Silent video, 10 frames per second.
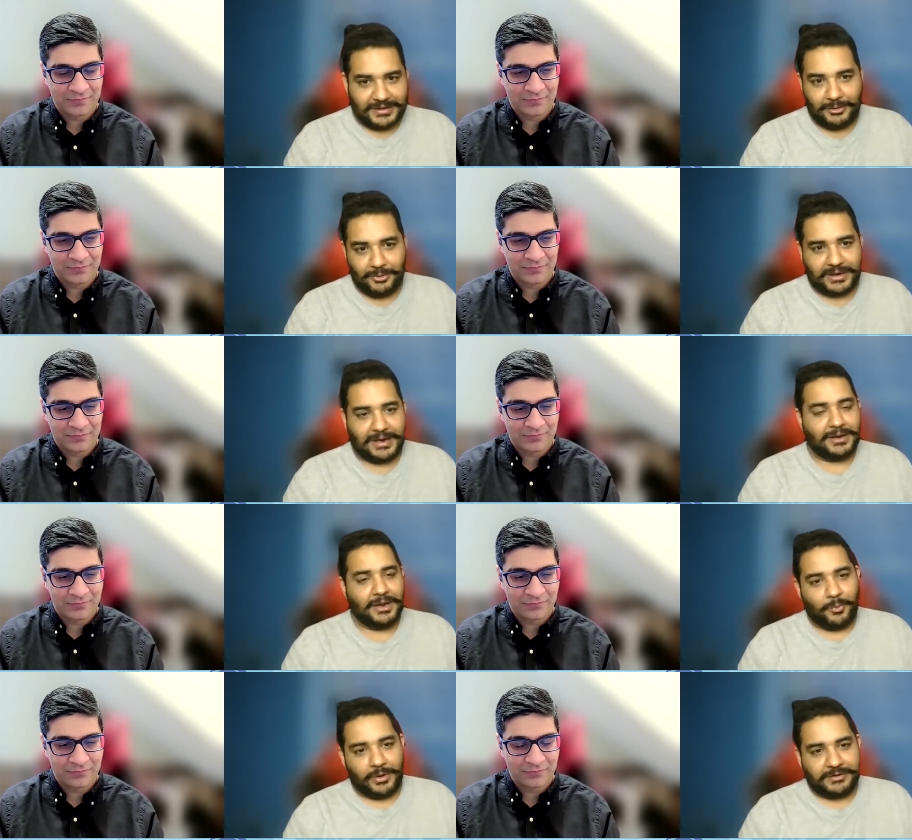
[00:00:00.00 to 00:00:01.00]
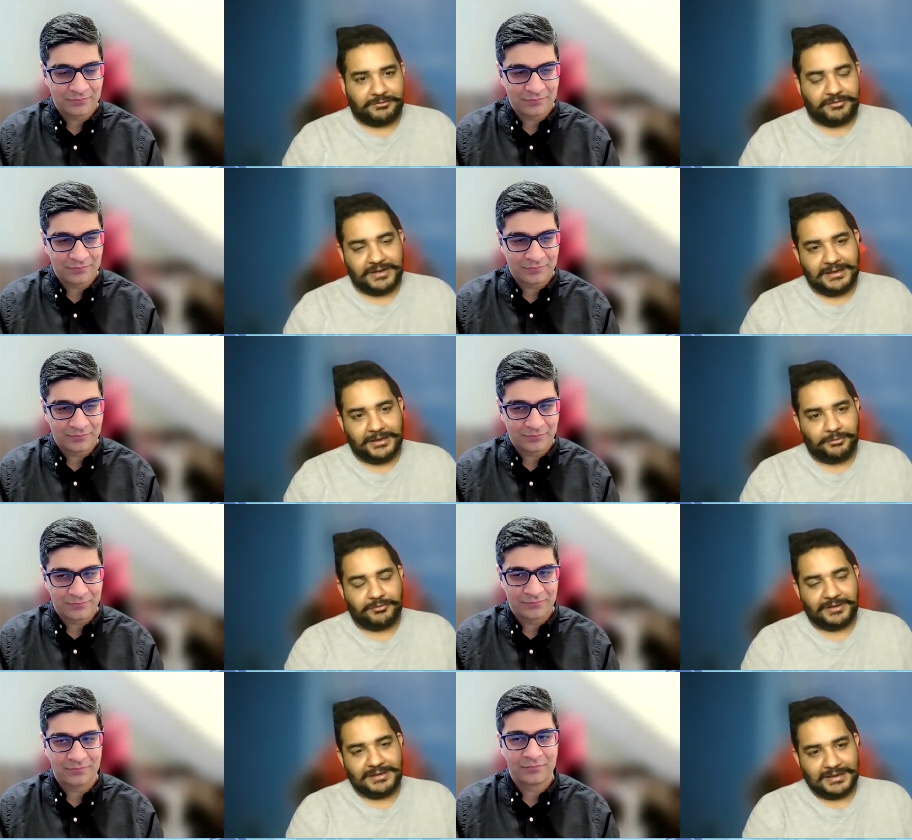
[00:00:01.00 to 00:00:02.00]
Speaker 1: they look at? What field do you
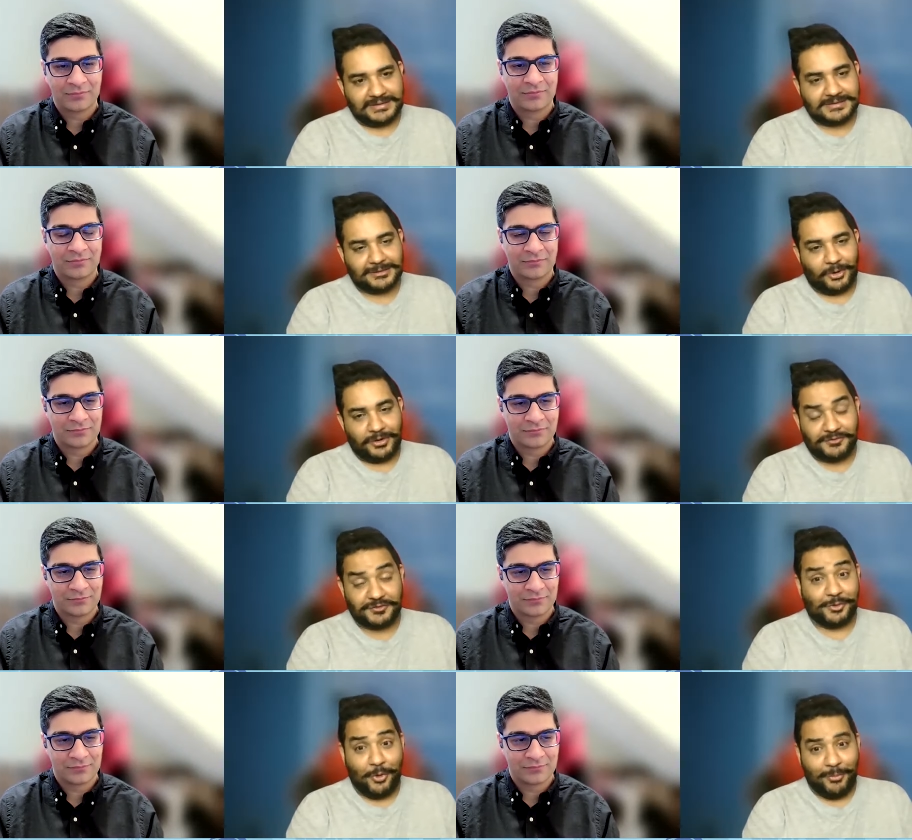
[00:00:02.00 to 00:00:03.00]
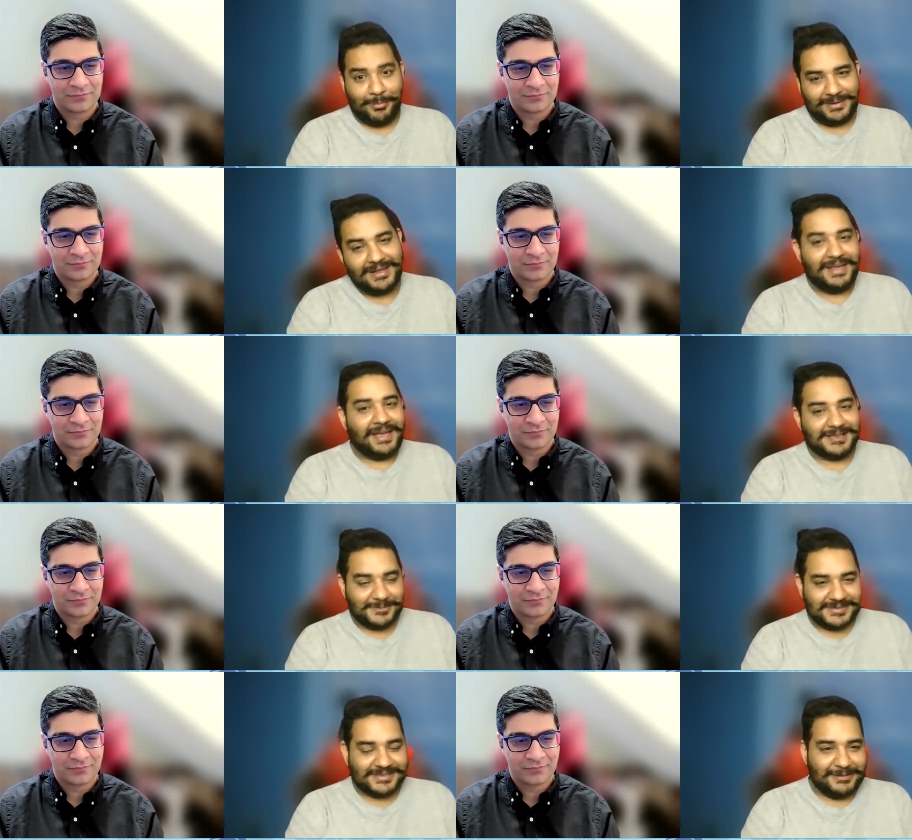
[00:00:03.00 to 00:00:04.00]
feel like there's a lot of scope in,
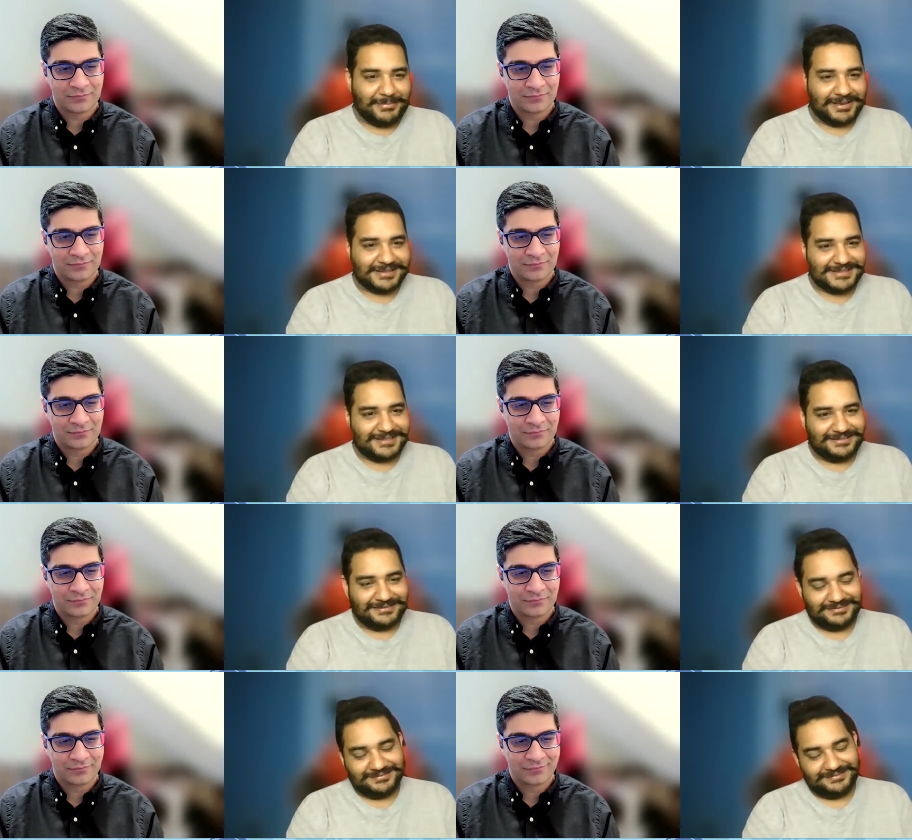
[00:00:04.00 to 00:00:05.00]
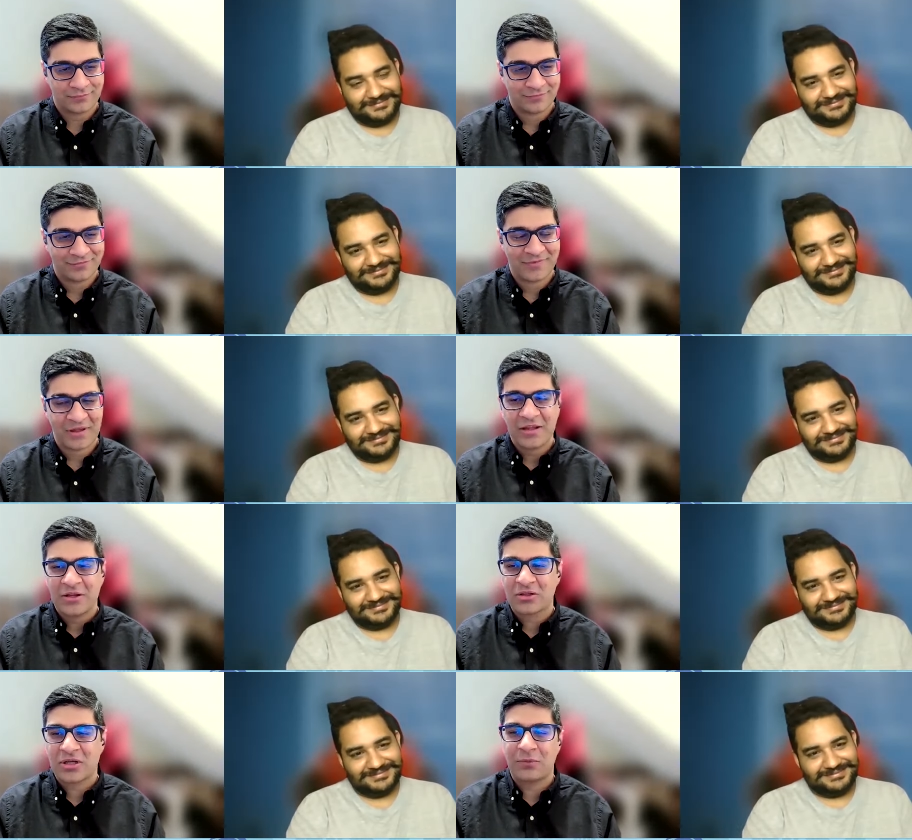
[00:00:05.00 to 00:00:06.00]
as we say in Pakistan?
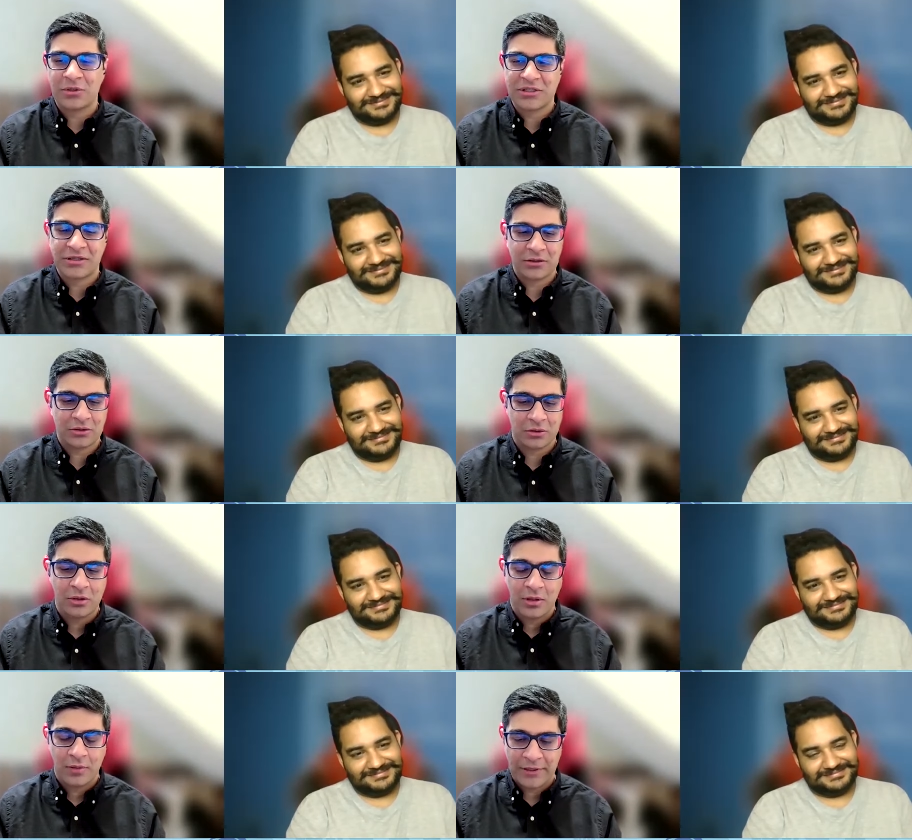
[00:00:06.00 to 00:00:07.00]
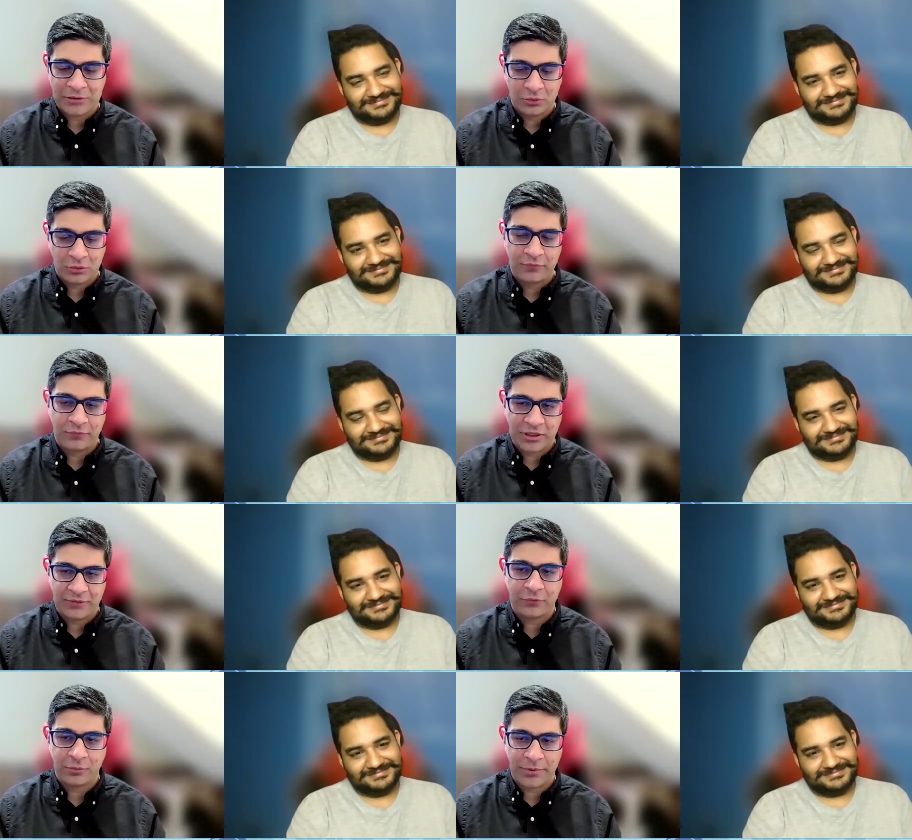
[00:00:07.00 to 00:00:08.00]
Speaker 2: So I would say that you know when you look for
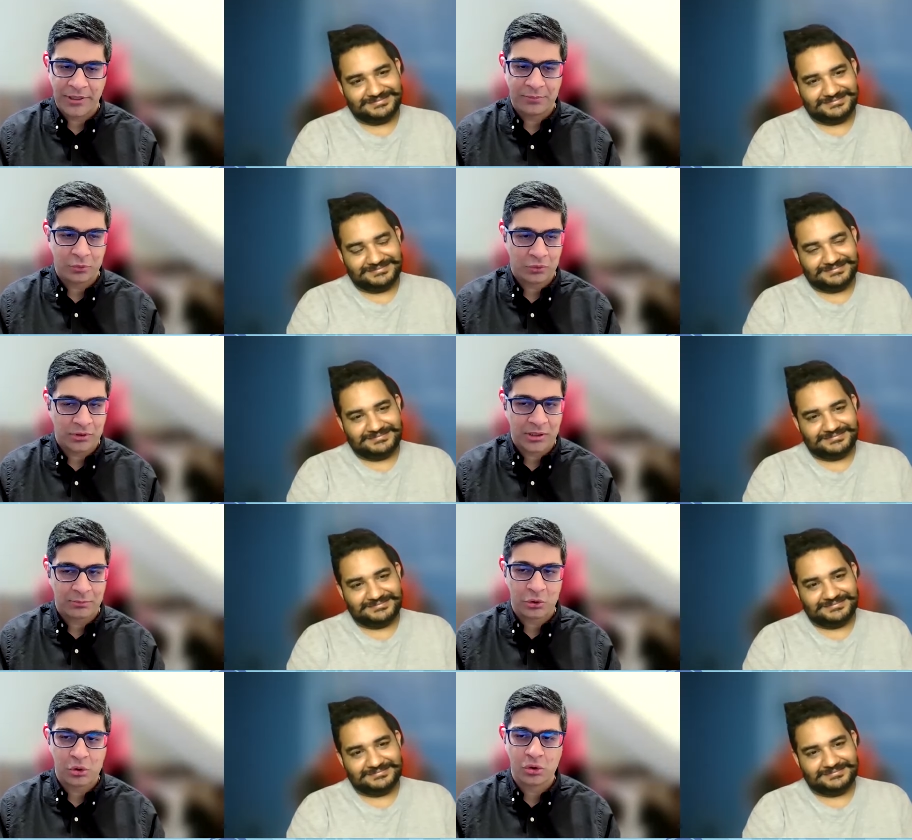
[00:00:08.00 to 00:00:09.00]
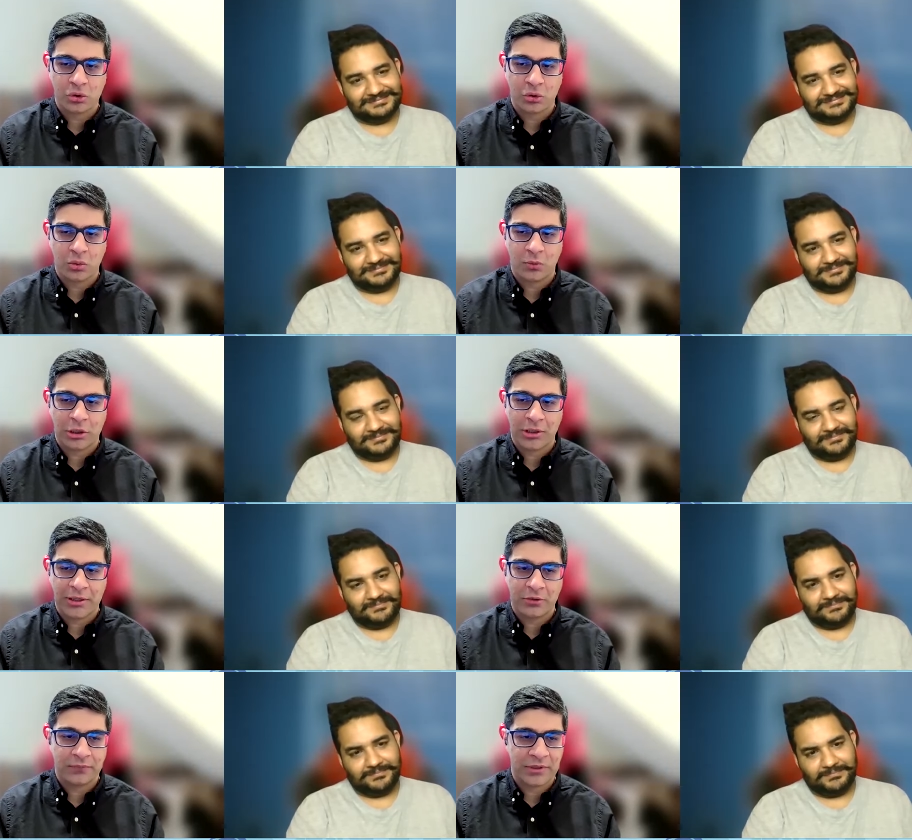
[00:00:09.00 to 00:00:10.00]
a Fulbright program, you should know what
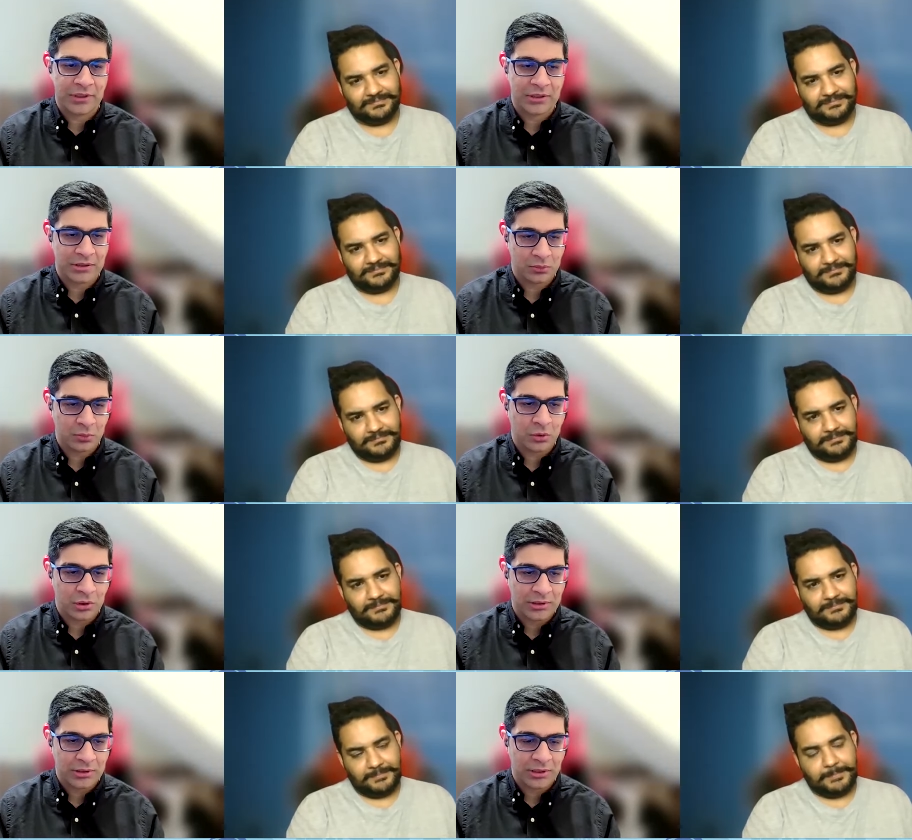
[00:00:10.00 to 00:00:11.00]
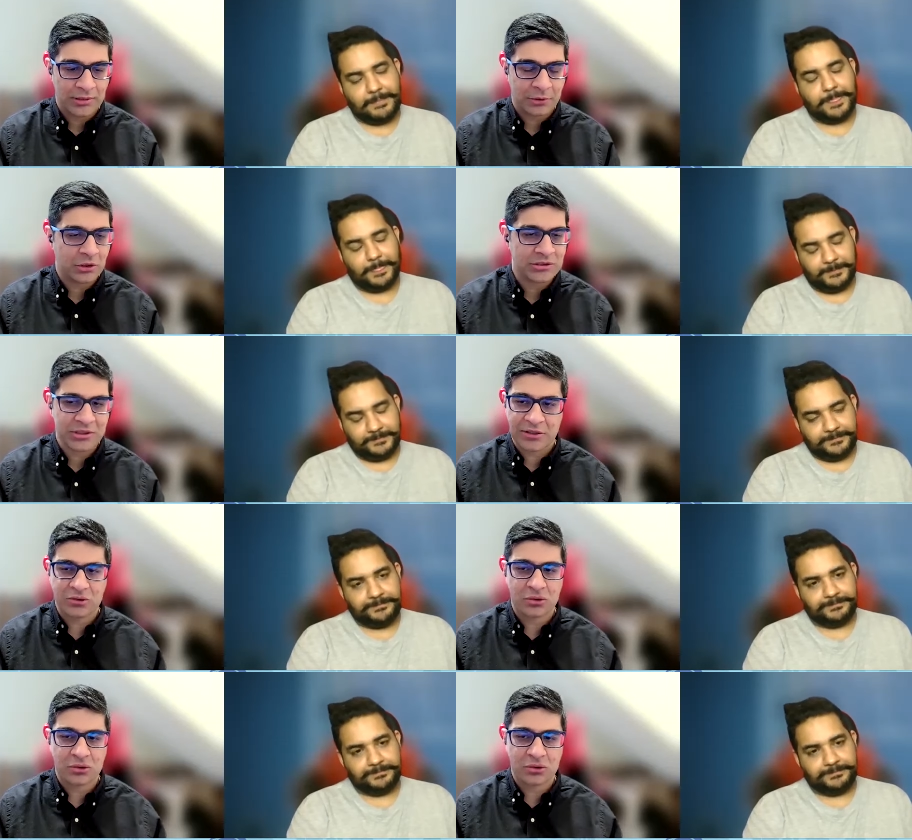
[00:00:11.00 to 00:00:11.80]
kind of degree you want, and because there are